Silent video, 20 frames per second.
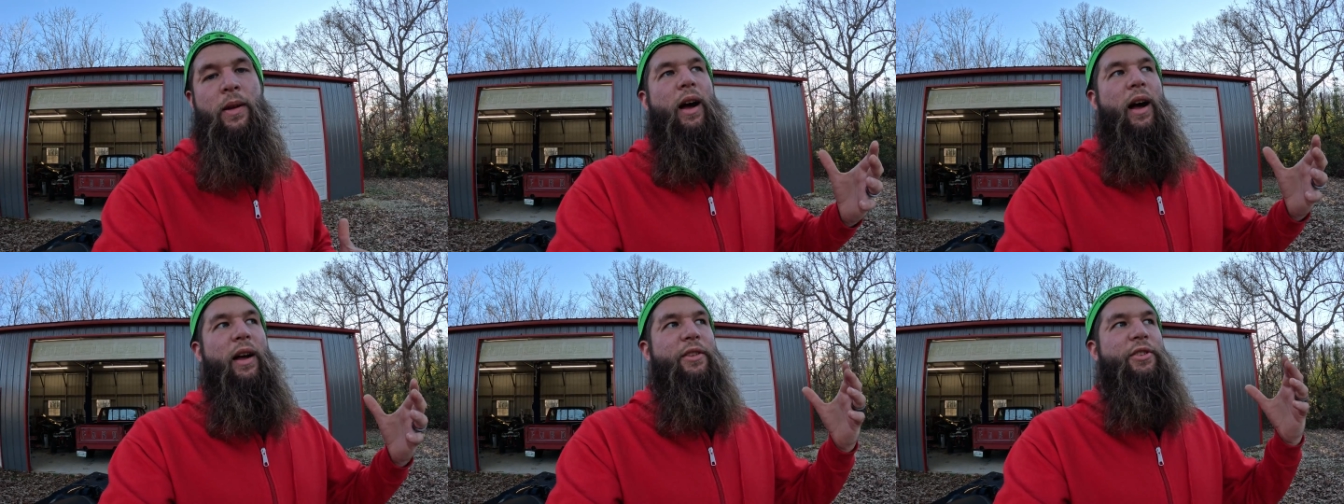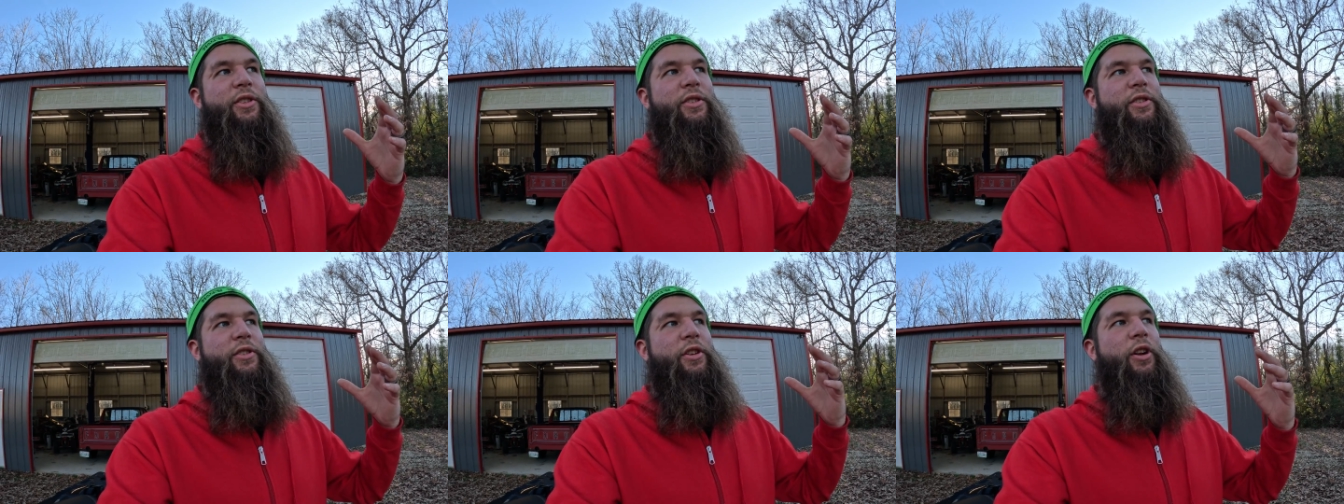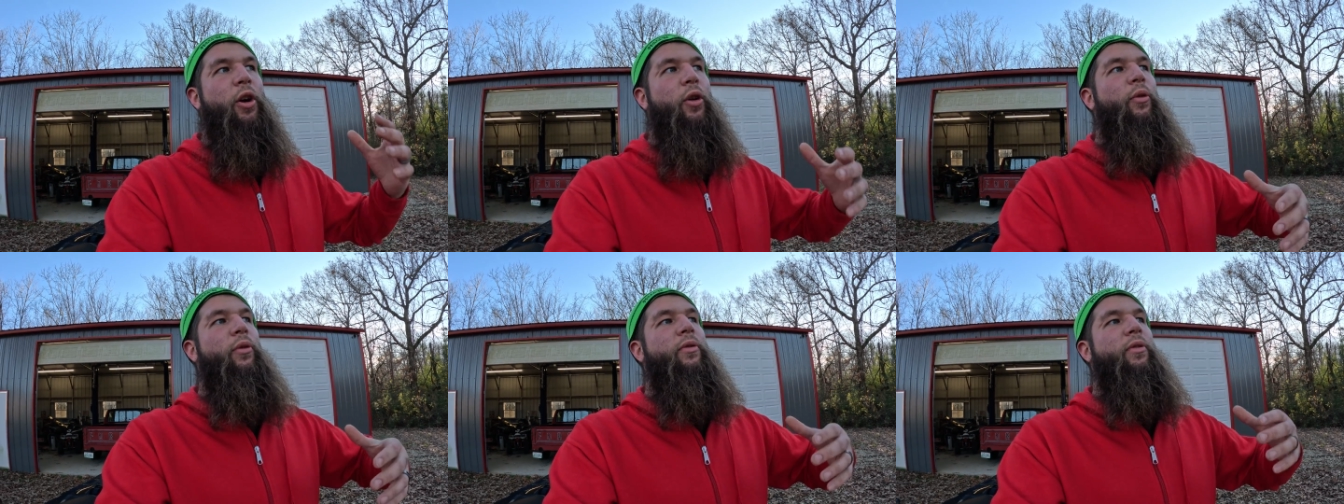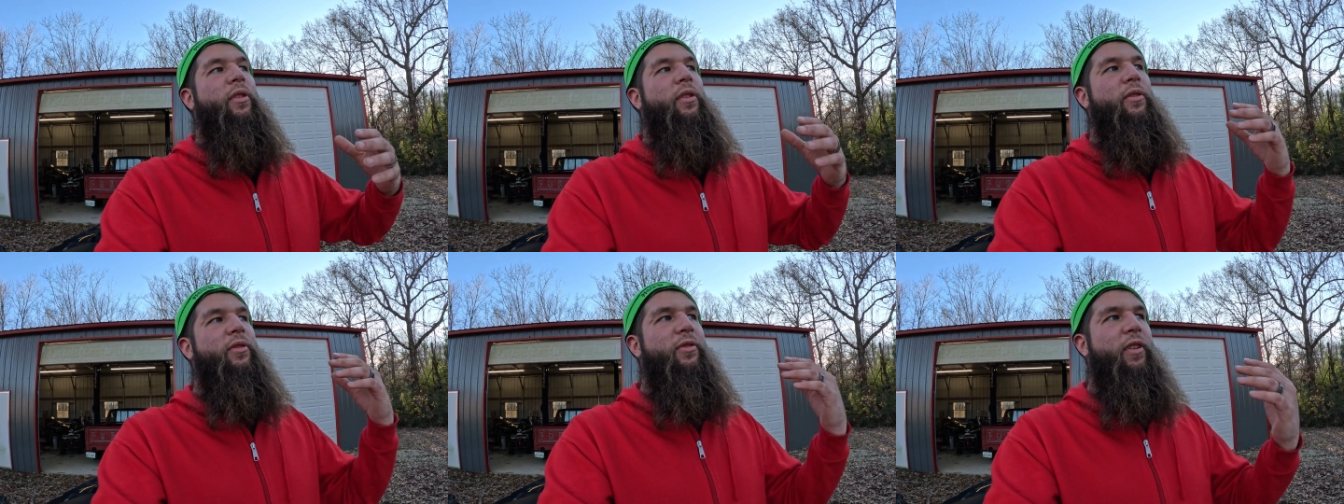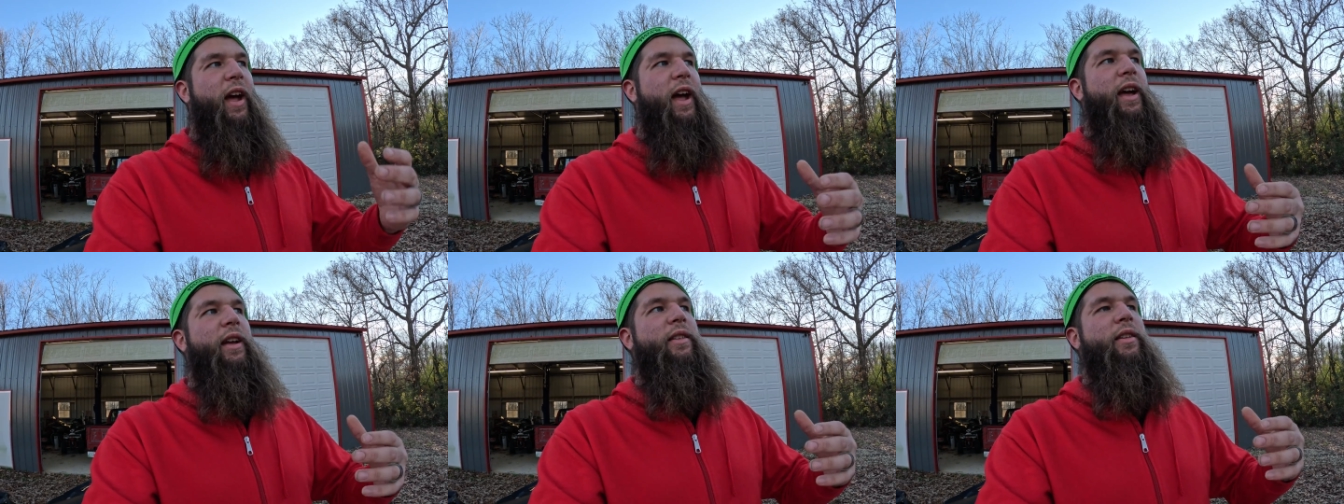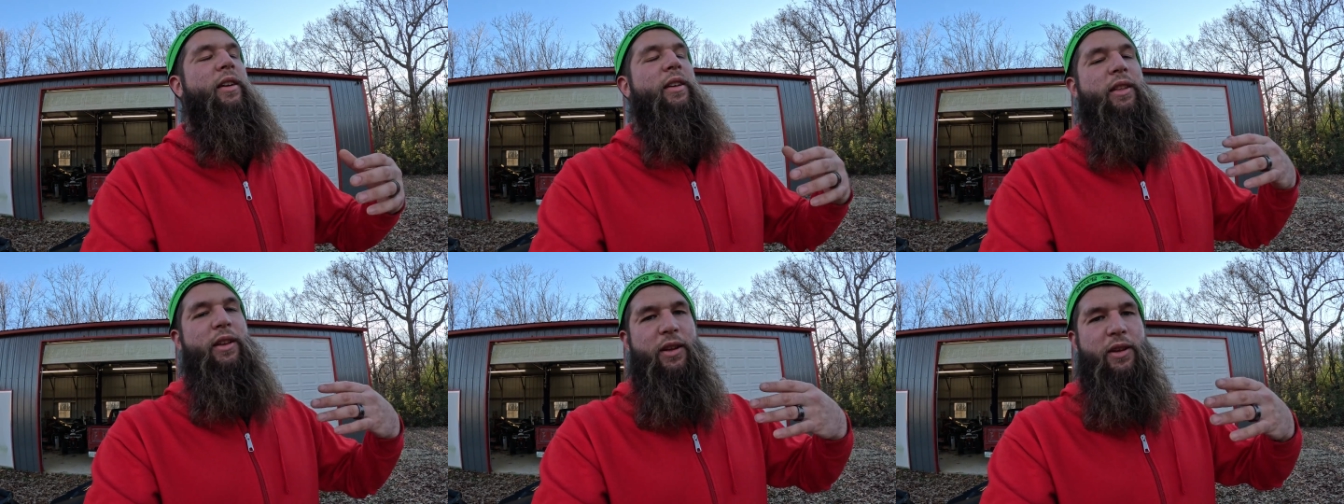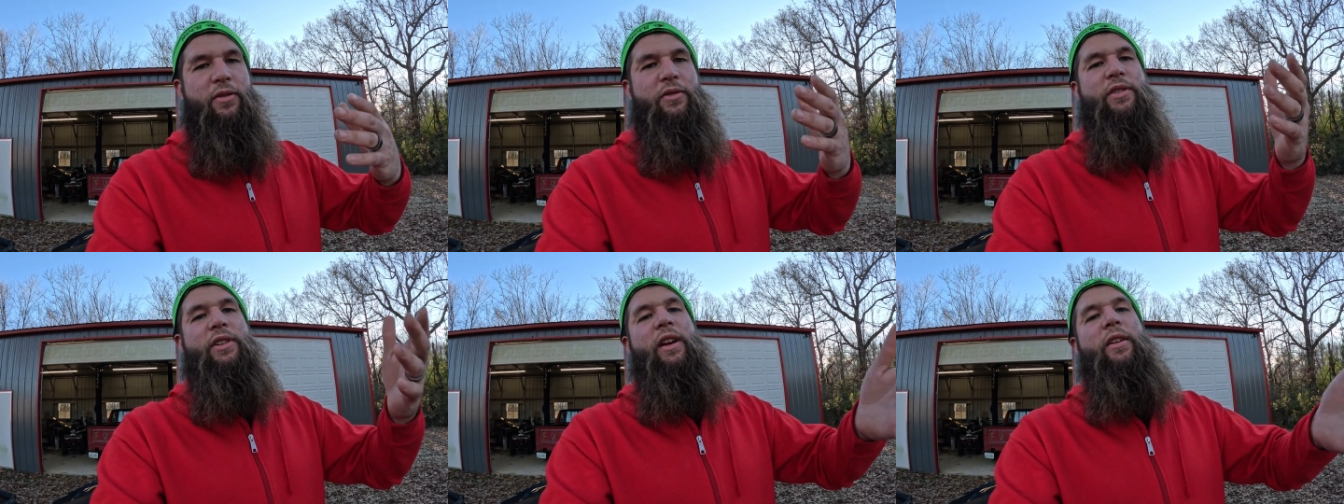I just know for a fact that
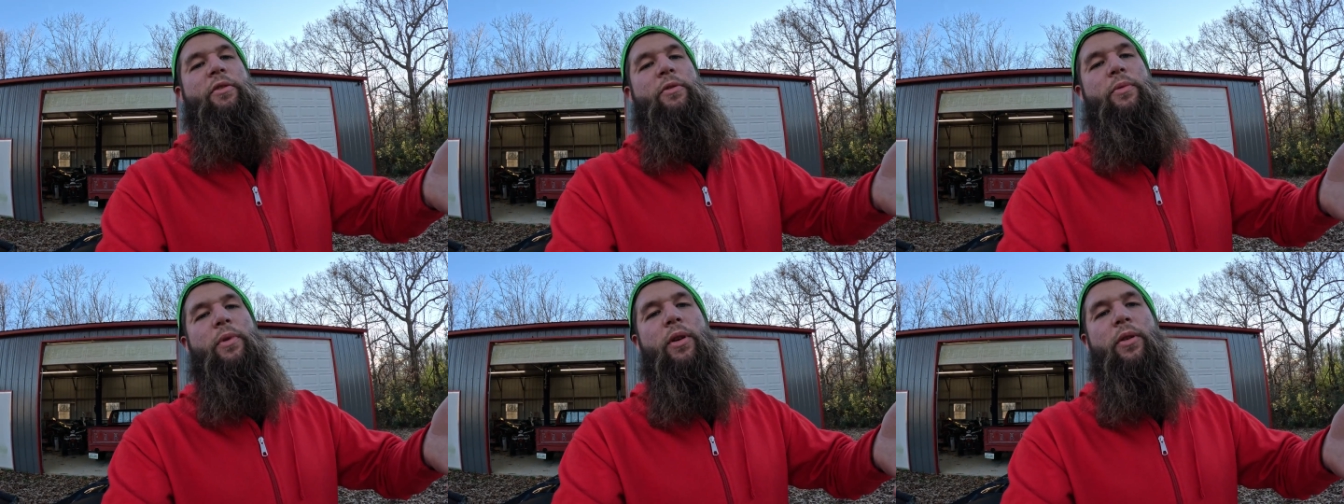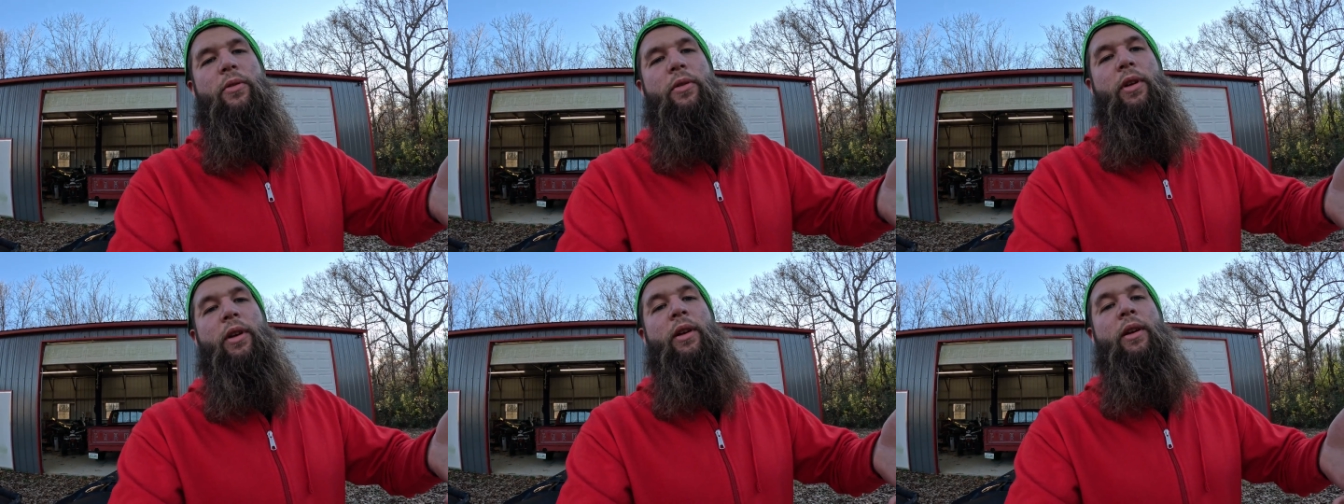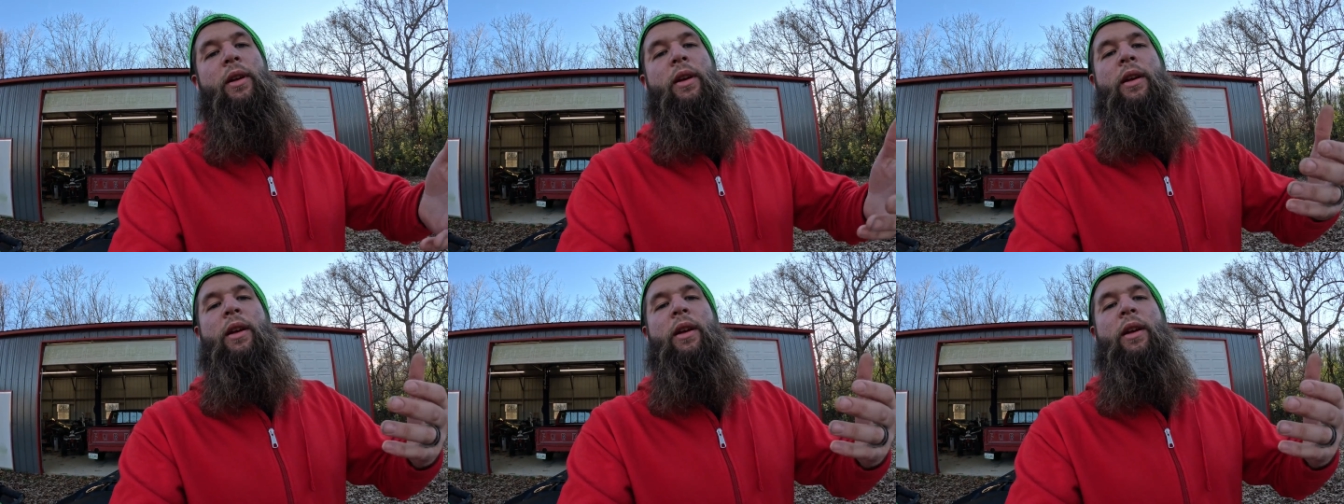years down the road,